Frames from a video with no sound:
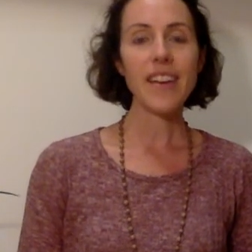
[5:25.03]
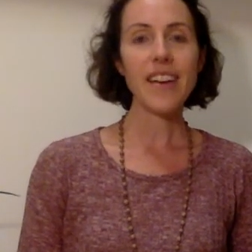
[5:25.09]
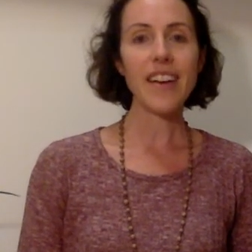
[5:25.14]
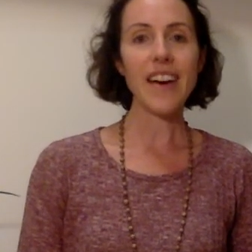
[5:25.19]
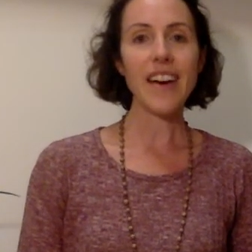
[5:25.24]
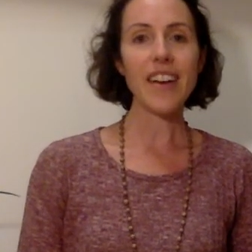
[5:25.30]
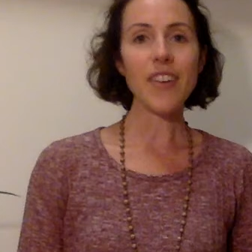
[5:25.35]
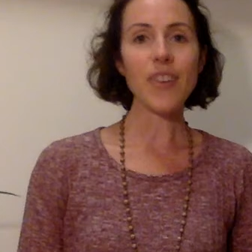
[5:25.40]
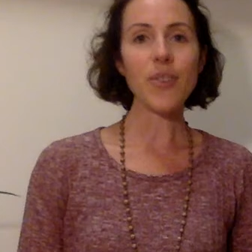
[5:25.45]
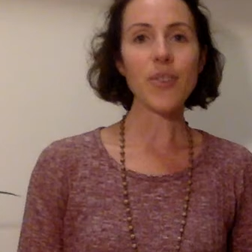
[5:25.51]

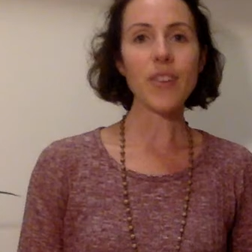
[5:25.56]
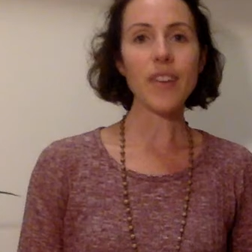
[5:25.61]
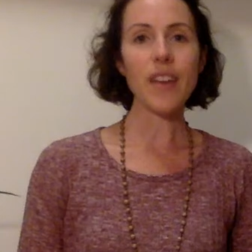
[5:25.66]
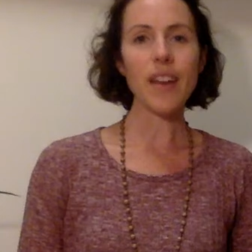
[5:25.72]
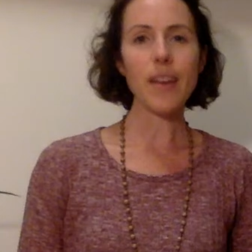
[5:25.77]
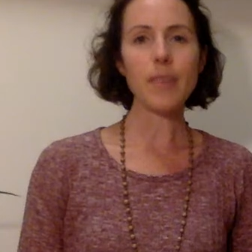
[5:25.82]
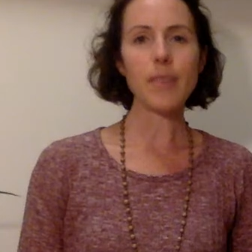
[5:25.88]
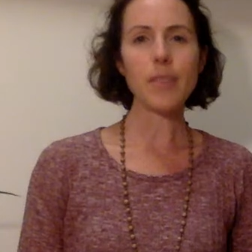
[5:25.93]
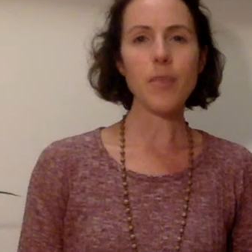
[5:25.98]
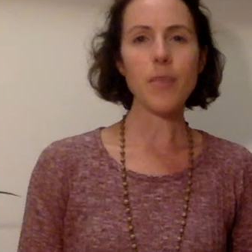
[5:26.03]
I know that
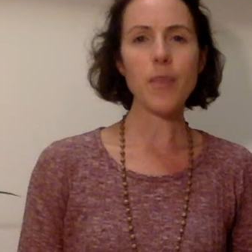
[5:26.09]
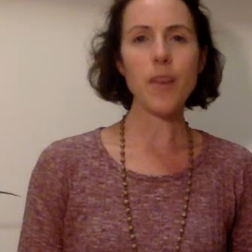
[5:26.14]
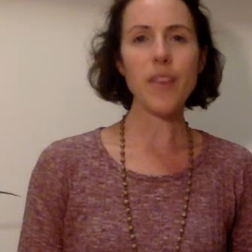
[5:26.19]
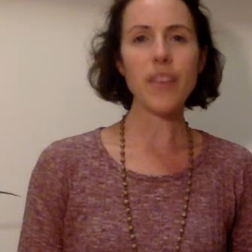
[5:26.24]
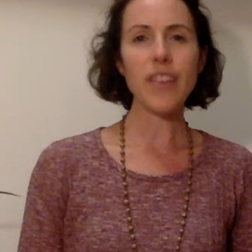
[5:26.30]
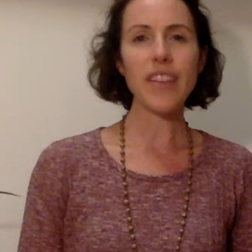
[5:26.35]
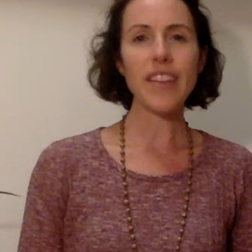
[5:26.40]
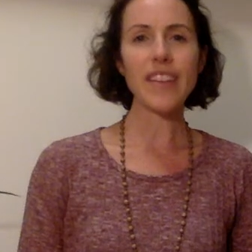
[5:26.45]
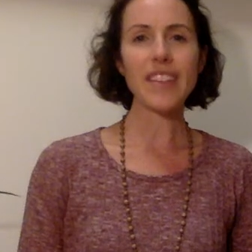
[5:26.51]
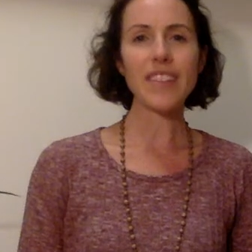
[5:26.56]
I'm someone
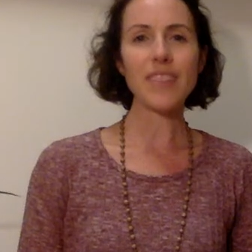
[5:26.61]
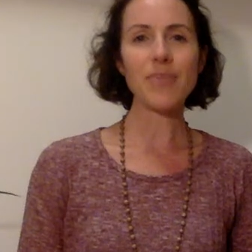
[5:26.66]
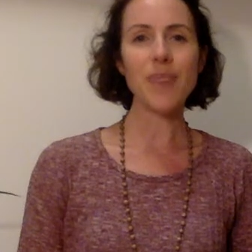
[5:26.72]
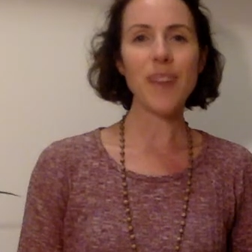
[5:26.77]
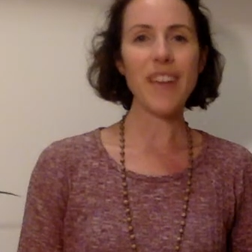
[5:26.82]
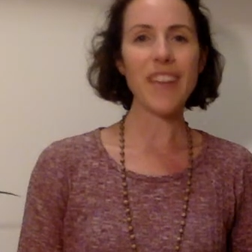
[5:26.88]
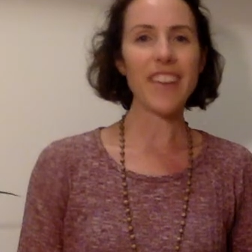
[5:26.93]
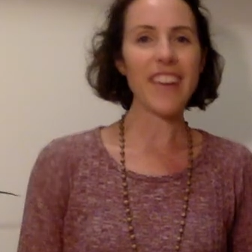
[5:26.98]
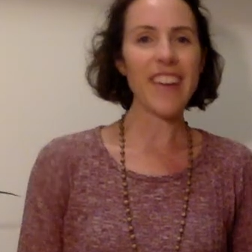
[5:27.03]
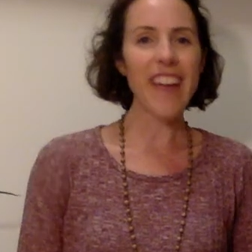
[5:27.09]
that's
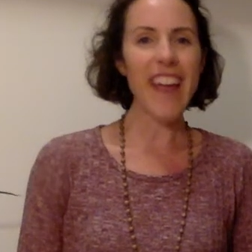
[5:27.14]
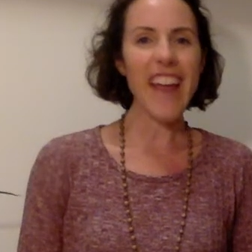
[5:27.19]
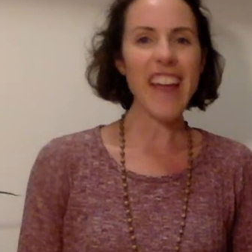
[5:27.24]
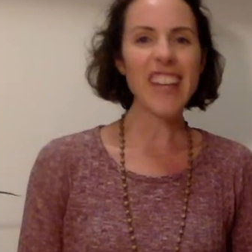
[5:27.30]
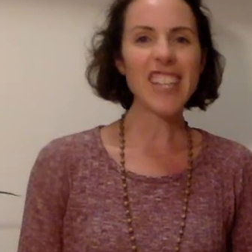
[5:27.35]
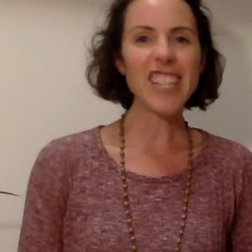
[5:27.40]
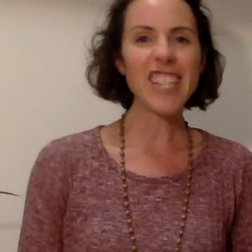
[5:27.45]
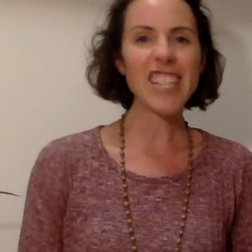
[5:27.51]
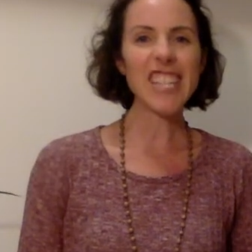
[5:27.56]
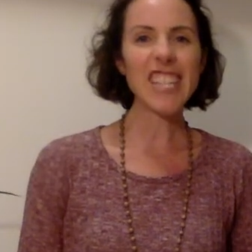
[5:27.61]
rather
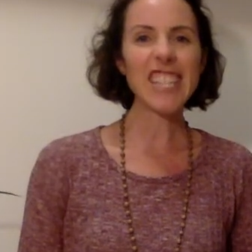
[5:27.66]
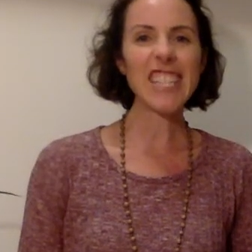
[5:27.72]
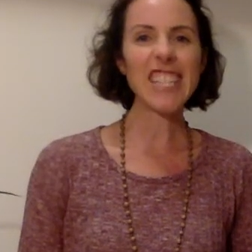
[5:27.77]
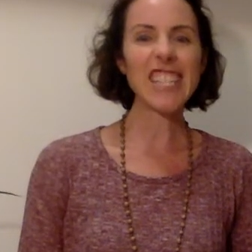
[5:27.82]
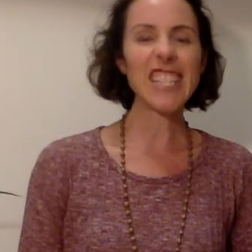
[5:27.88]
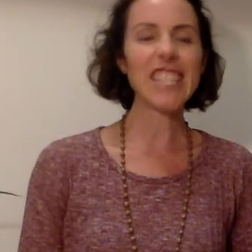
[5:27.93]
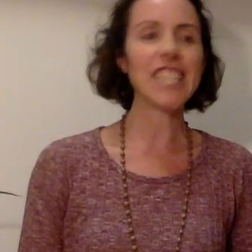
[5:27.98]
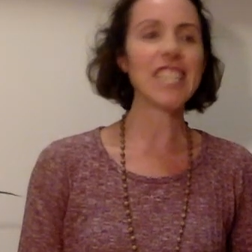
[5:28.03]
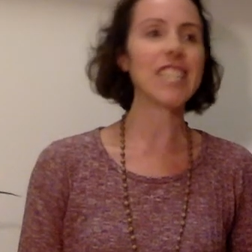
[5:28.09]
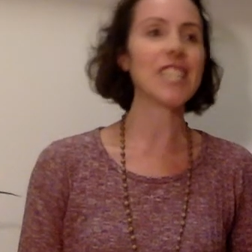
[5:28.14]
anxious,
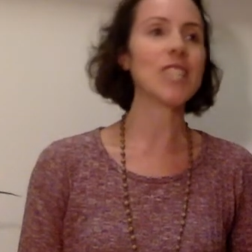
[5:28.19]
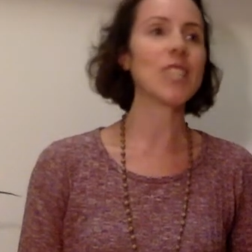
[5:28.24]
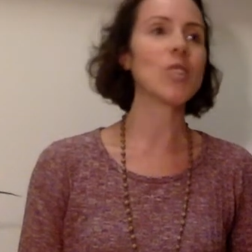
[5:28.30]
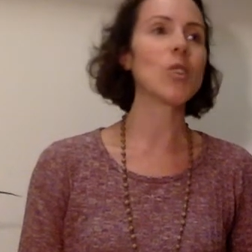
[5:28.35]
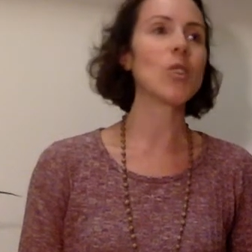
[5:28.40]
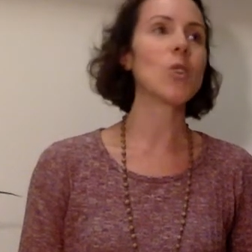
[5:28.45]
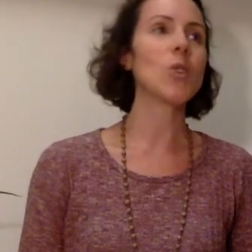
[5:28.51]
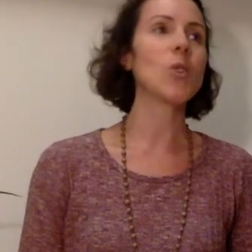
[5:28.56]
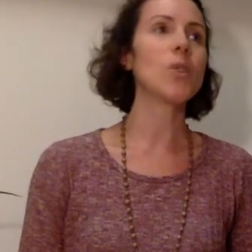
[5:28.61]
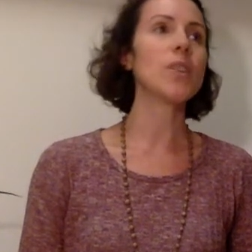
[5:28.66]
and
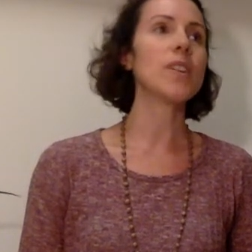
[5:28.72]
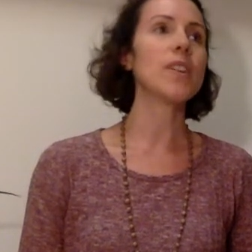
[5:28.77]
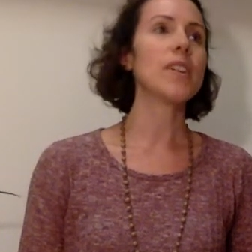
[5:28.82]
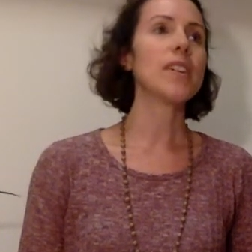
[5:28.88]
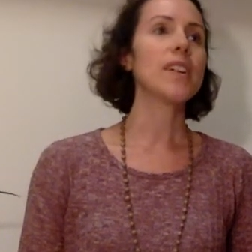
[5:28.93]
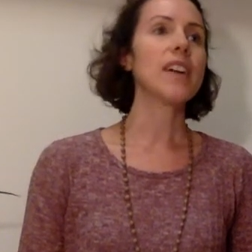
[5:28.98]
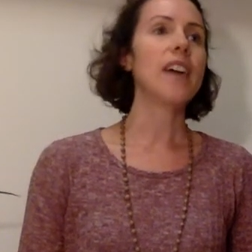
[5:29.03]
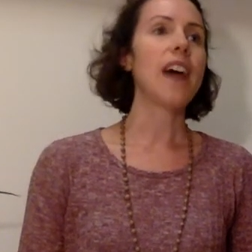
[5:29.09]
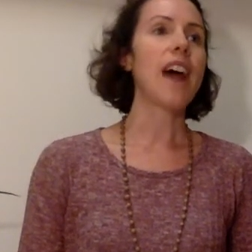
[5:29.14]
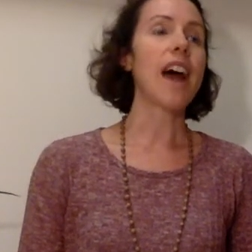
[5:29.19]
so
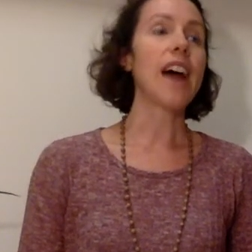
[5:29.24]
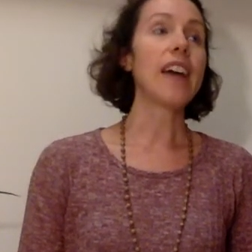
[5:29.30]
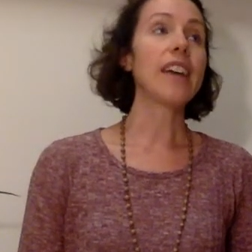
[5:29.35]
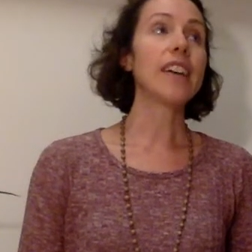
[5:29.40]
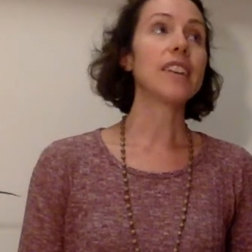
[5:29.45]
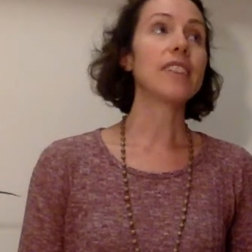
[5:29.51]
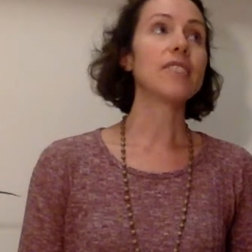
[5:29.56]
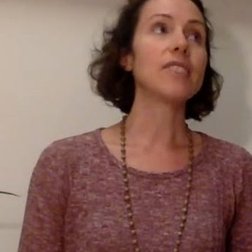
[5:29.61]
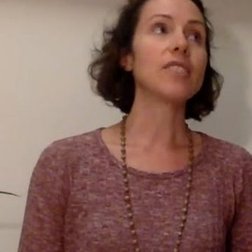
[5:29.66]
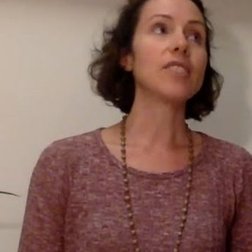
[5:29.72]
I
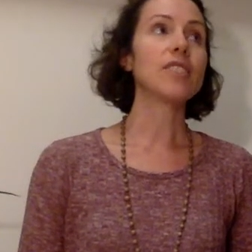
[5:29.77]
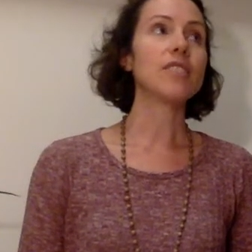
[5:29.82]
have